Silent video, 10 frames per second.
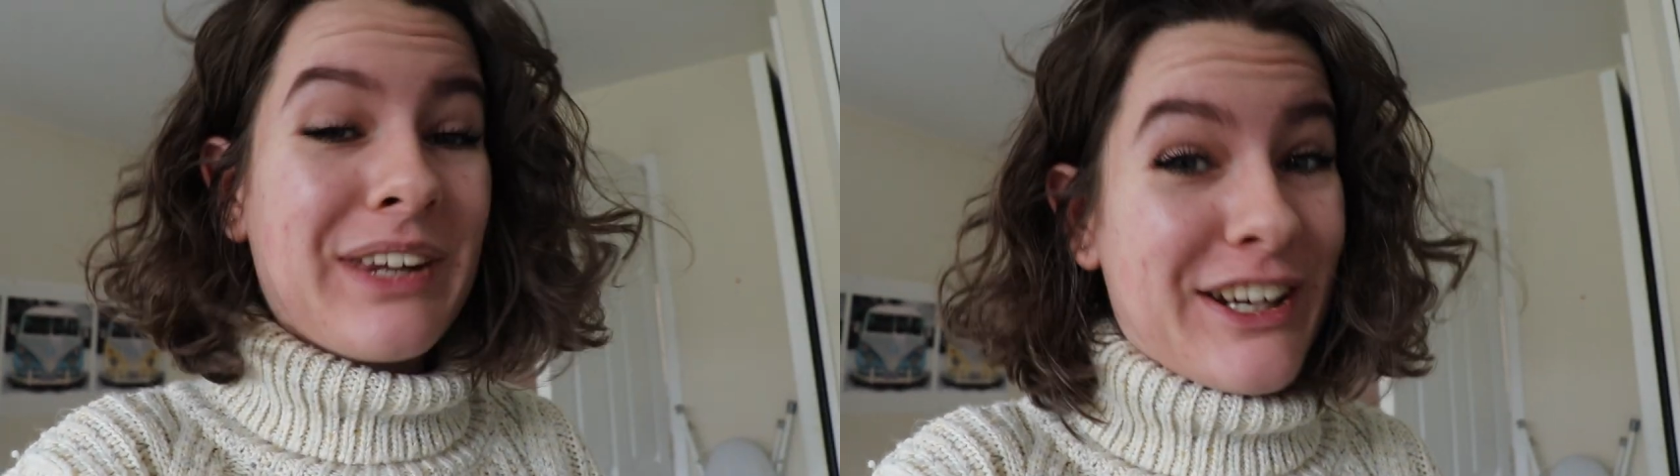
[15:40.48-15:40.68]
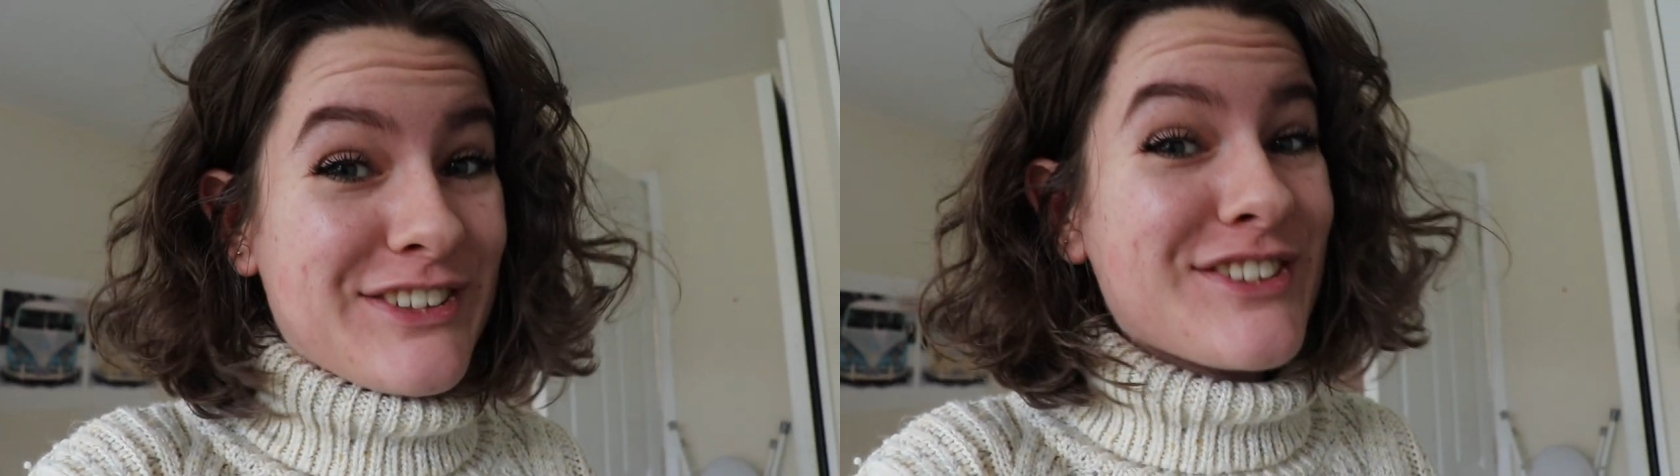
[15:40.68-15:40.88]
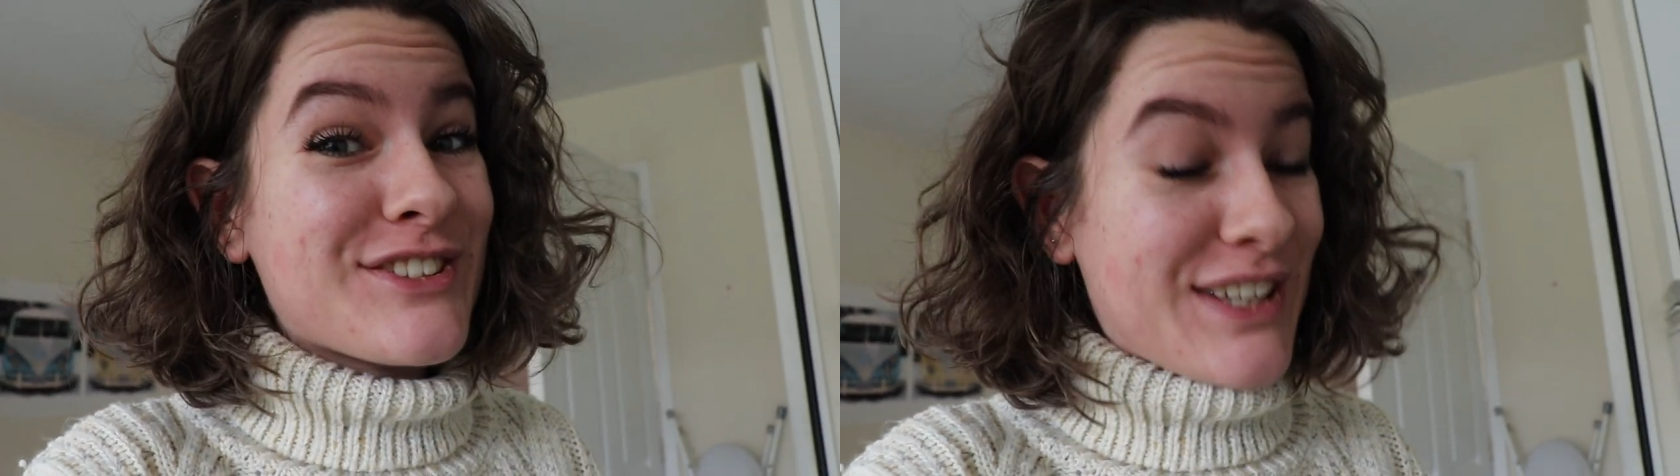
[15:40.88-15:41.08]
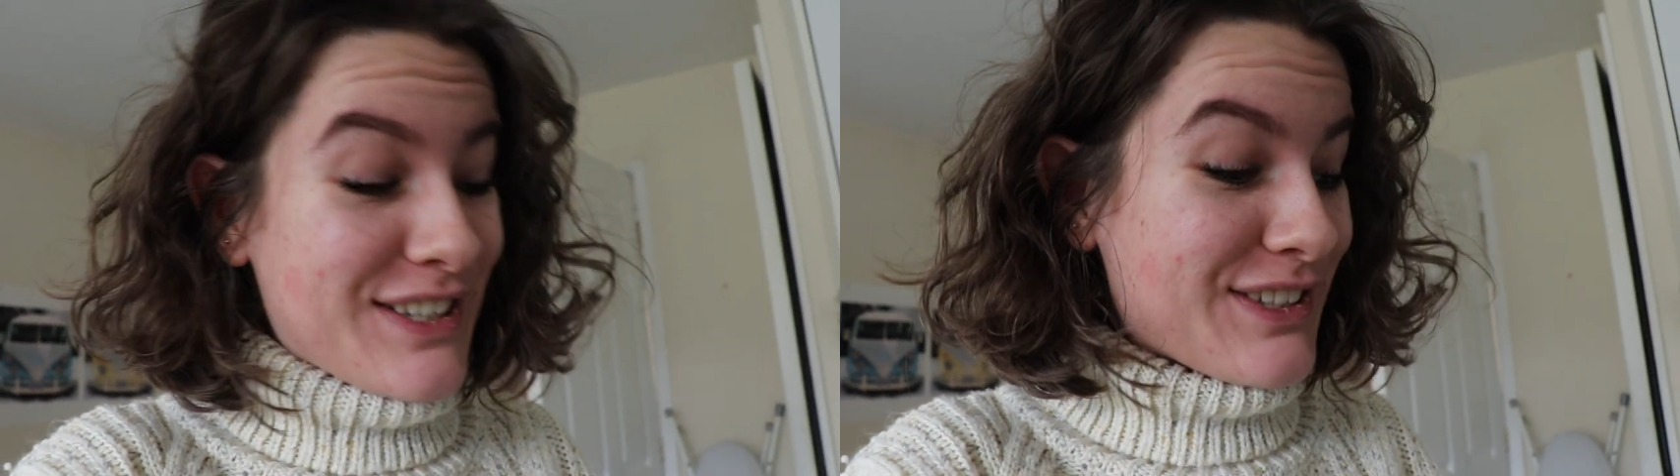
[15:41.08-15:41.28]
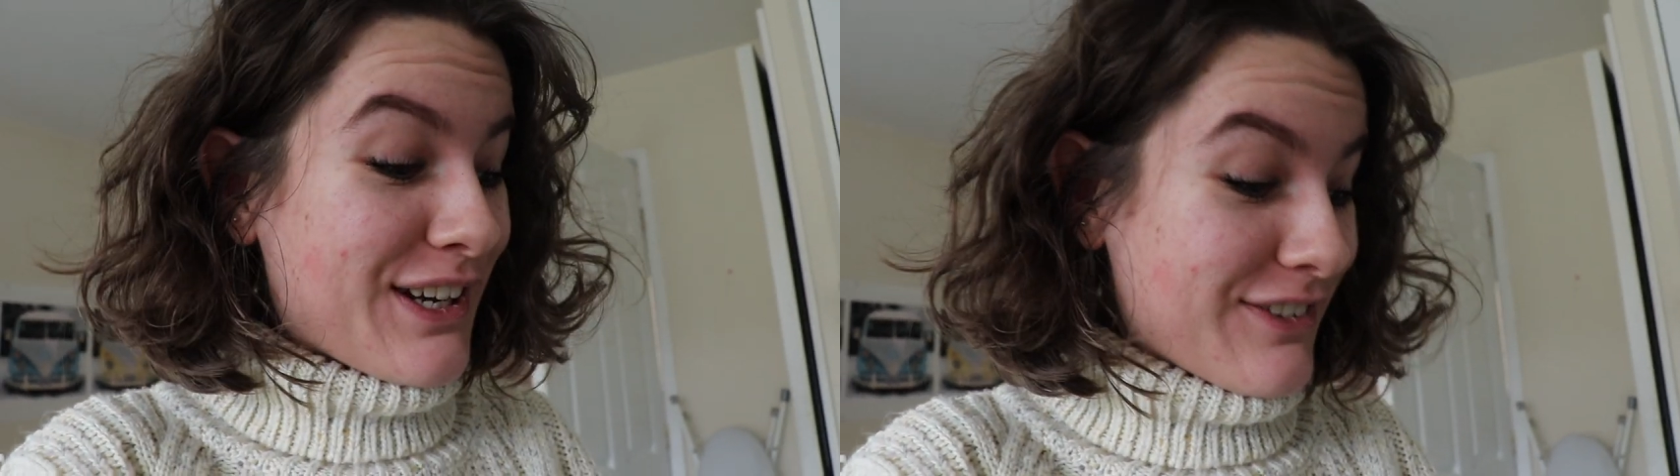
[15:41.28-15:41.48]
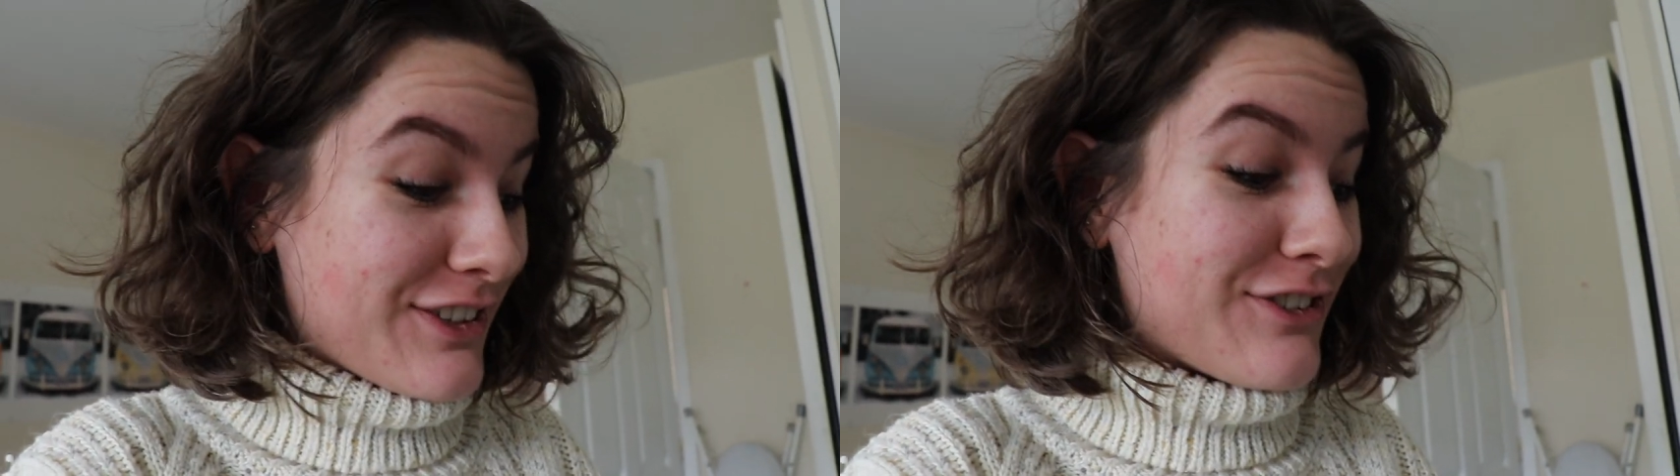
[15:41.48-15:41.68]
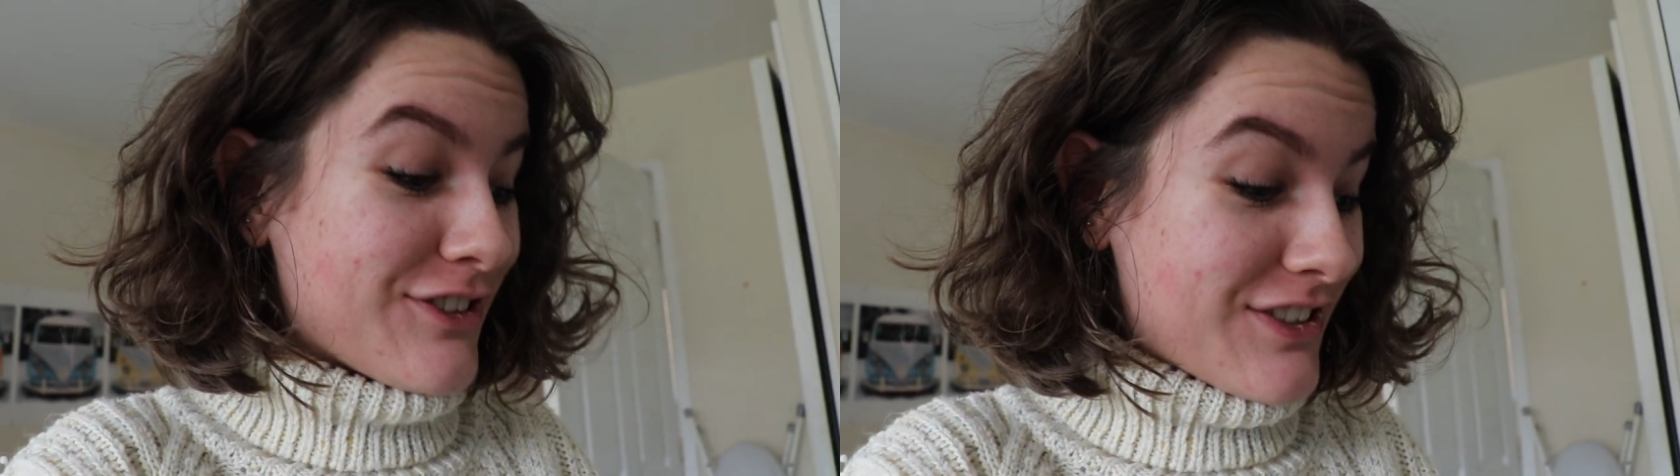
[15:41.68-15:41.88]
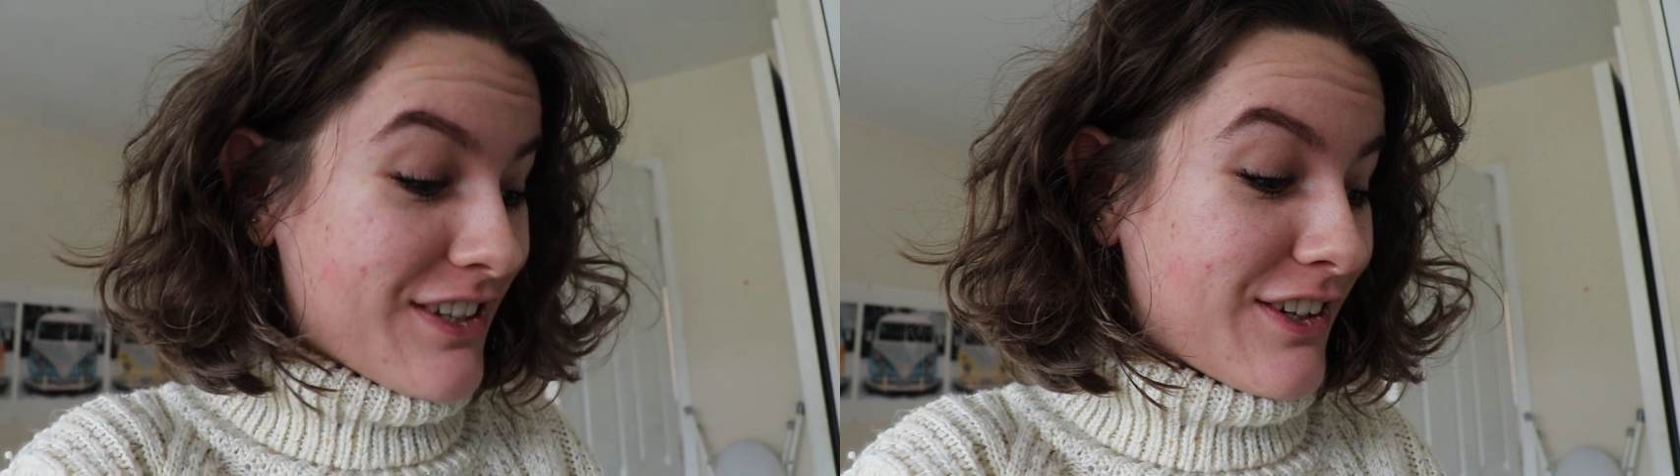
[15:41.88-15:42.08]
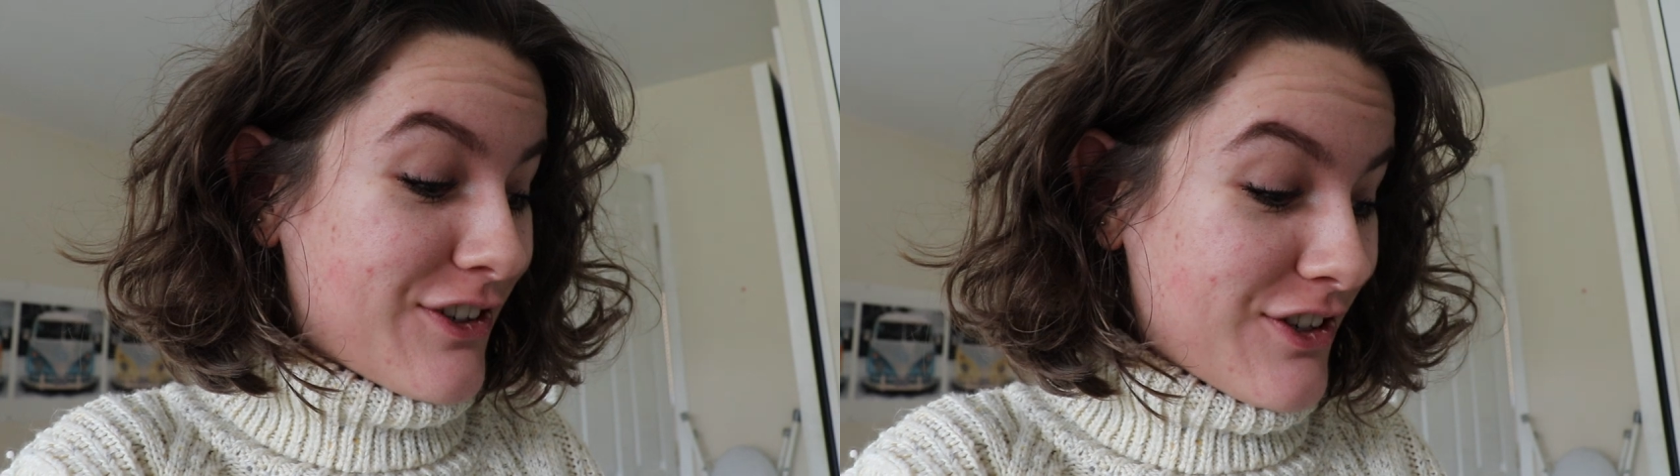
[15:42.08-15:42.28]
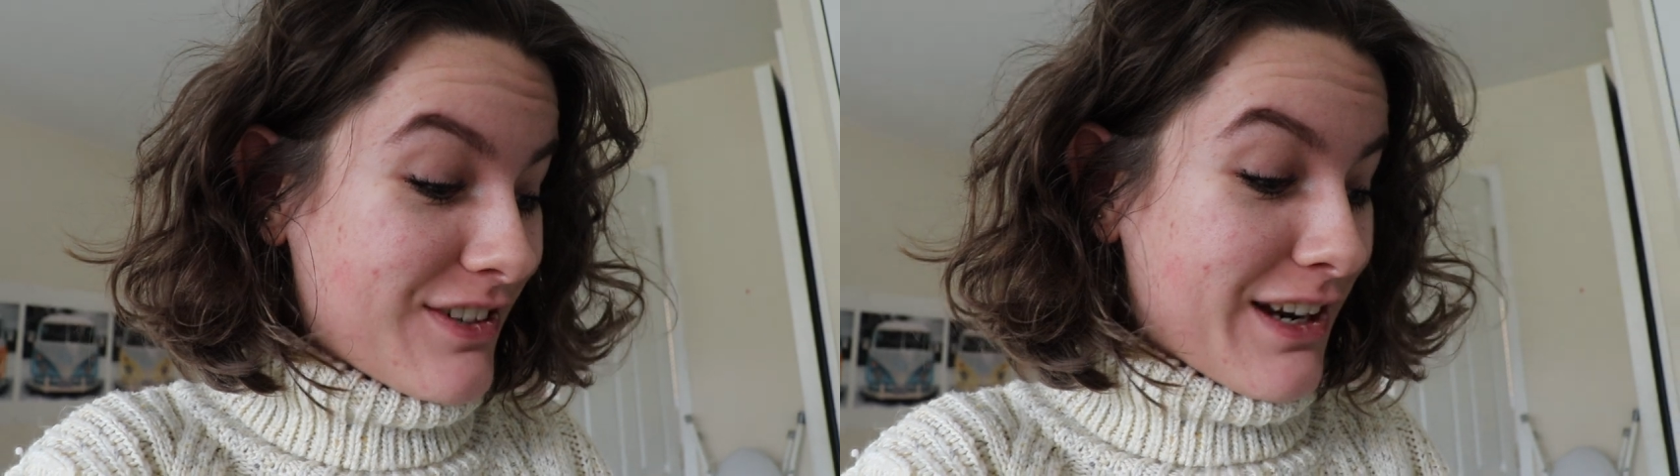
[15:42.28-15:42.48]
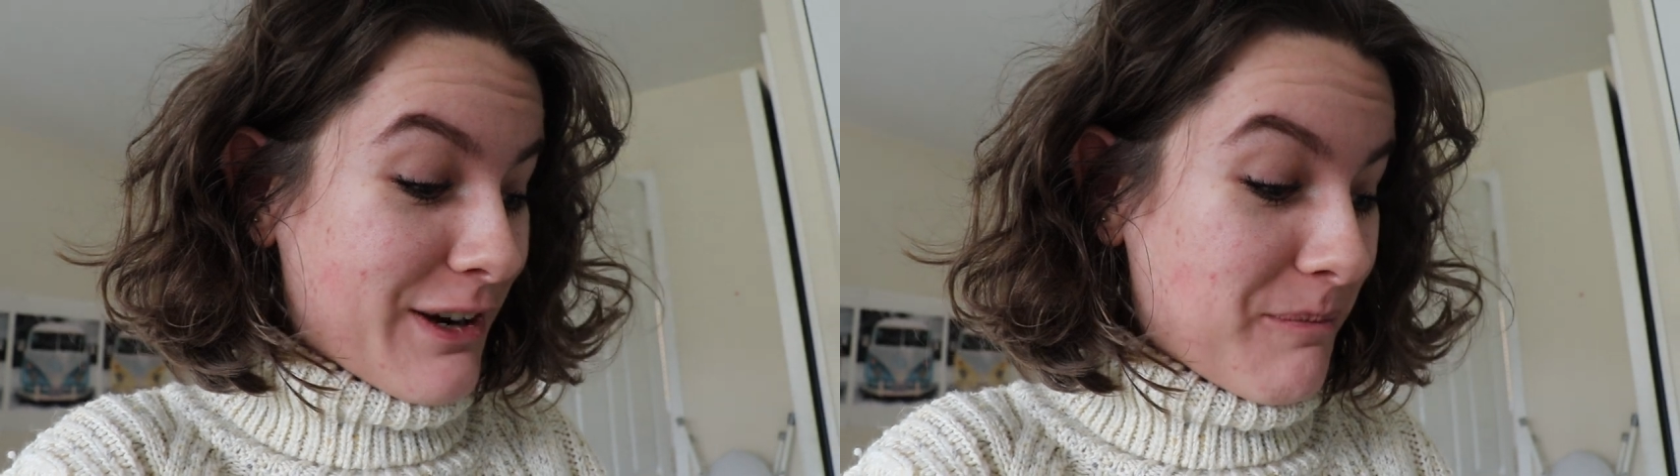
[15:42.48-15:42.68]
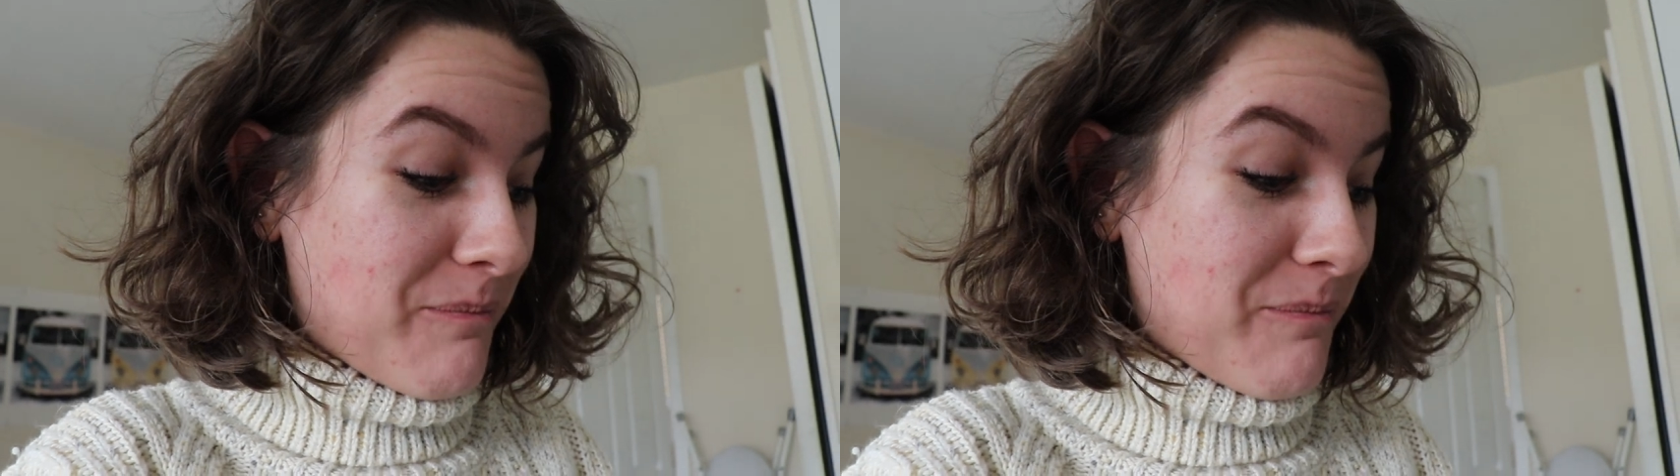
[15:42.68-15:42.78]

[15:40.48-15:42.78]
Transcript: It does taste nice, and it does taste like cheesecake.